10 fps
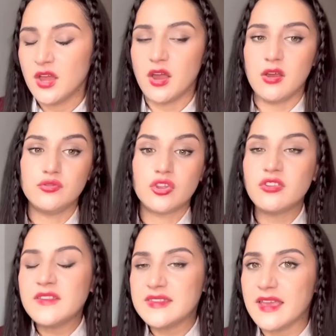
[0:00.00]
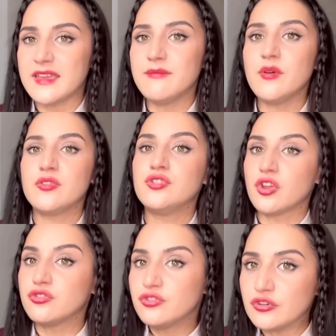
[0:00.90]
Not the same,
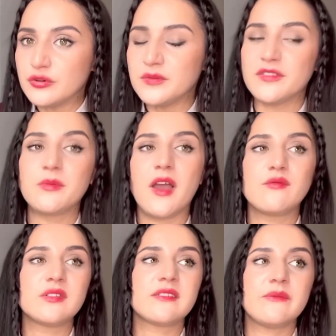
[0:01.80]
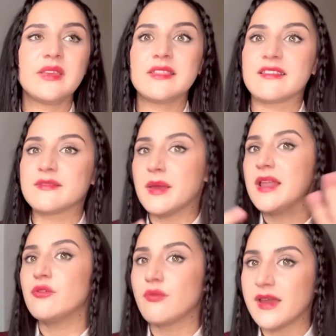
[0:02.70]
not dupes, but I want something that
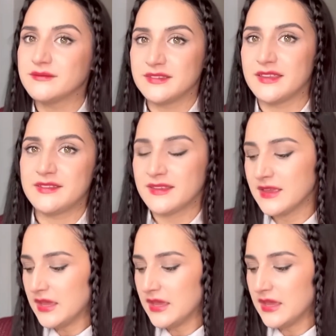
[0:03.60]
smells around this.